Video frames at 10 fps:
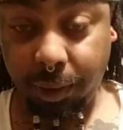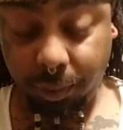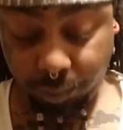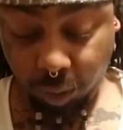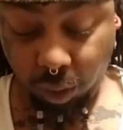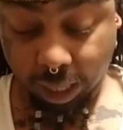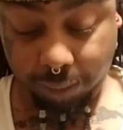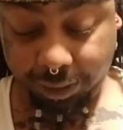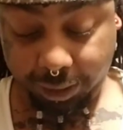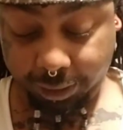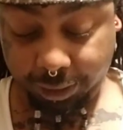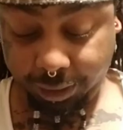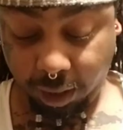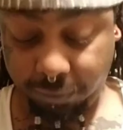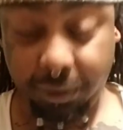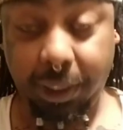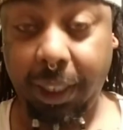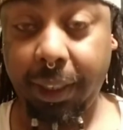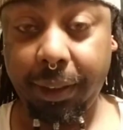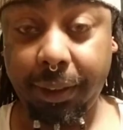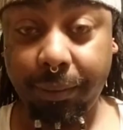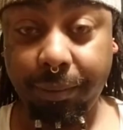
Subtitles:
Muhammad ain't getting off his ass.